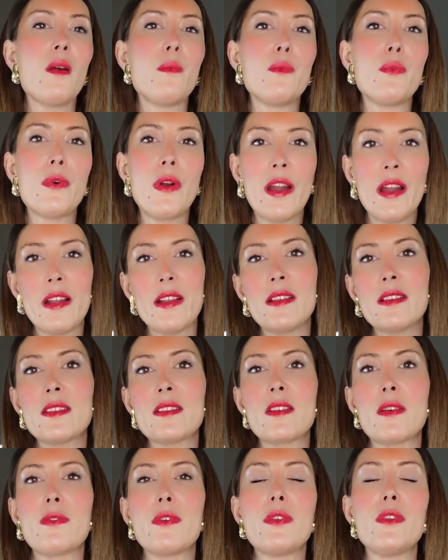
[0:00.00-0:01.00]

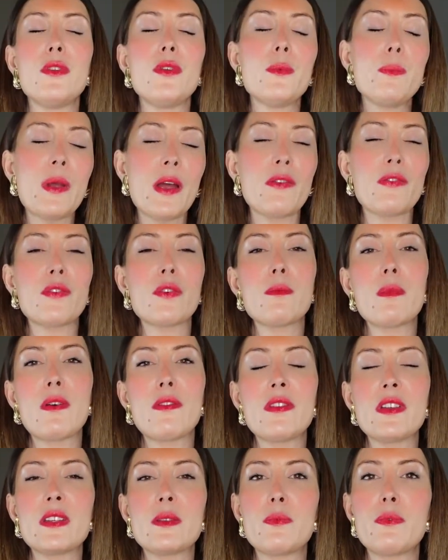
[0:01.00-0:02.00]
brands, of the new perfume
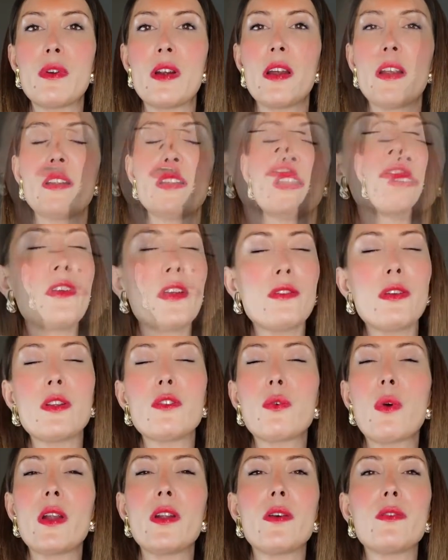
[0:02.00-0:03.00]
of this brand. My
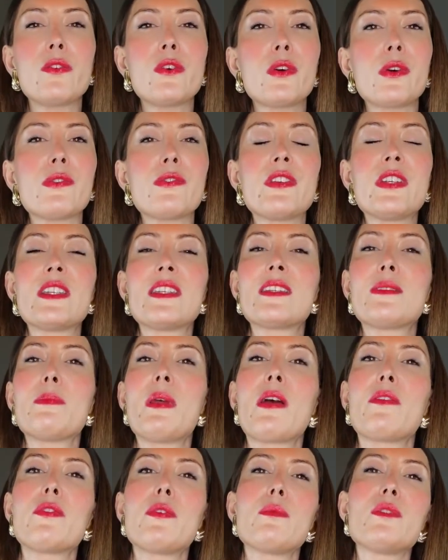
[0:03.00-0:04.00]
favorite one, of course, this
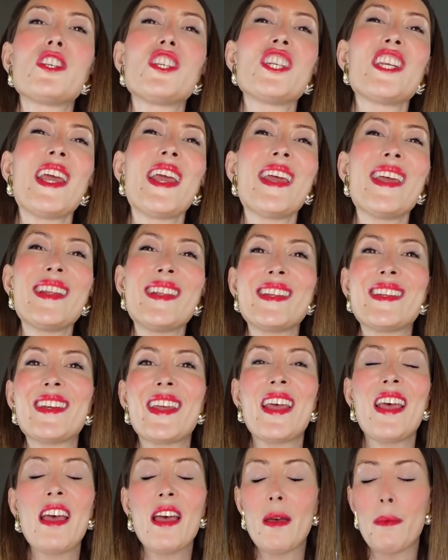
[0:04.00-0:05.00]
perfume changed
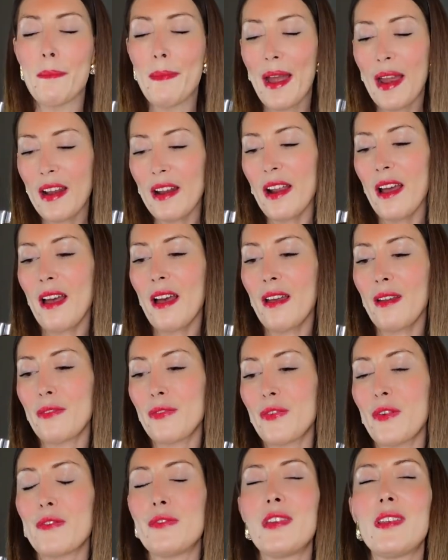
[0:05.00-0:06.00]
my
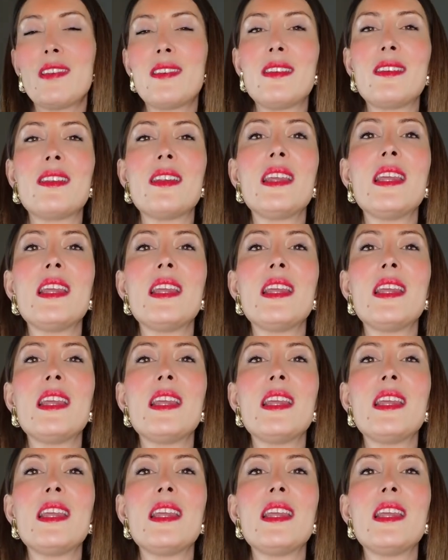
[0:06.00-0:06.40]
life. This is